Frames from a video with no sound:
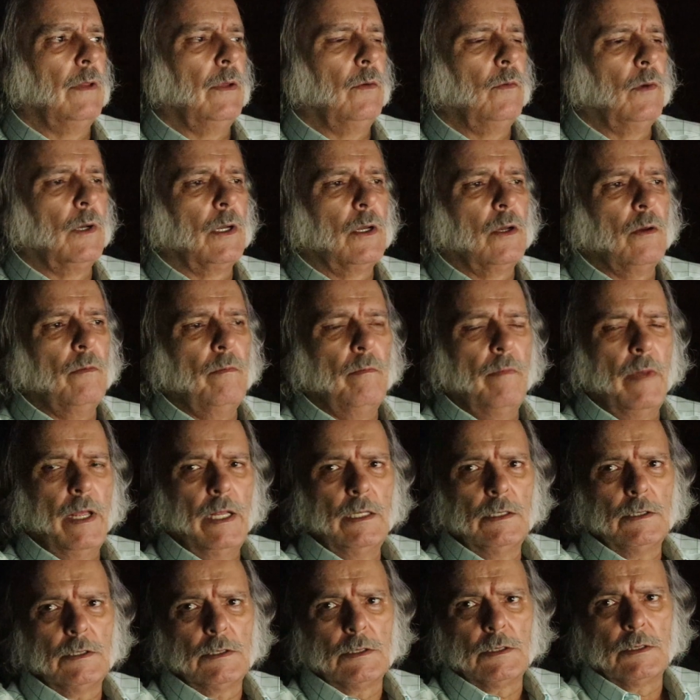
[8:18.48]
there were
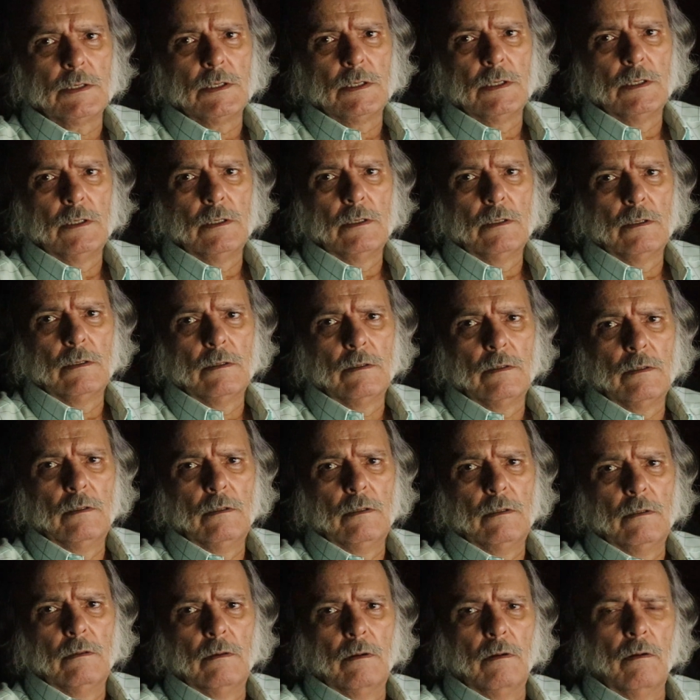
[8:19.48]
comments
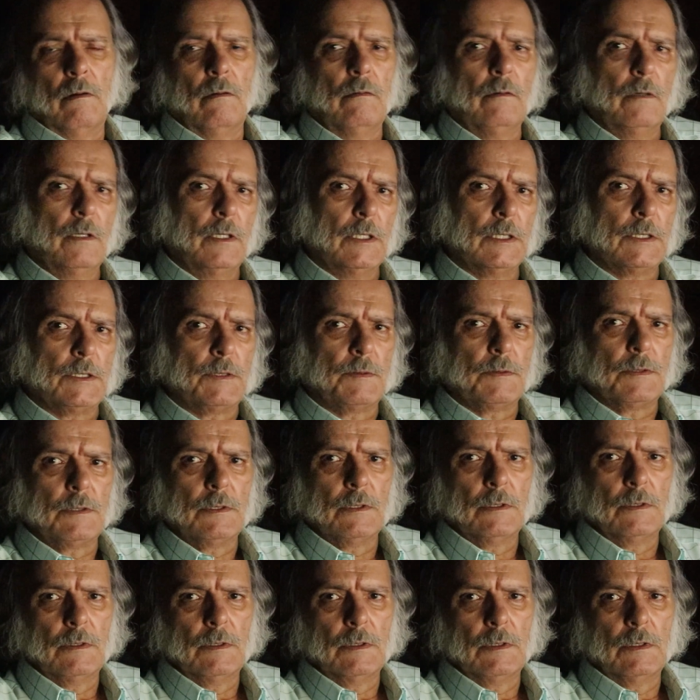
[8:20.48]
on this
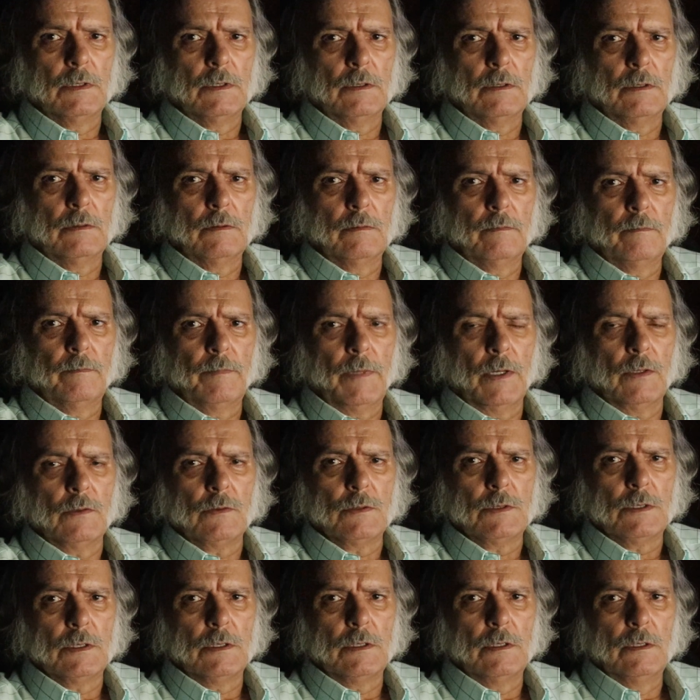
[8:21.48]

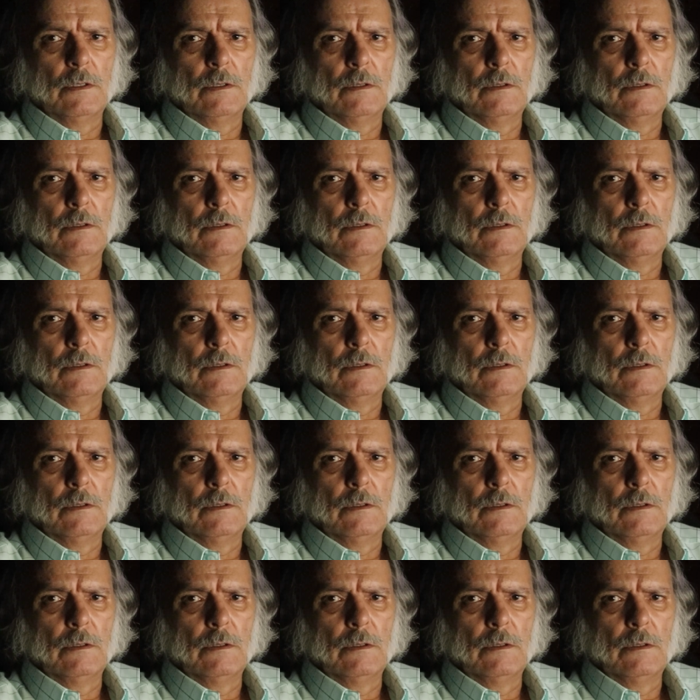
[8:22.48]
post,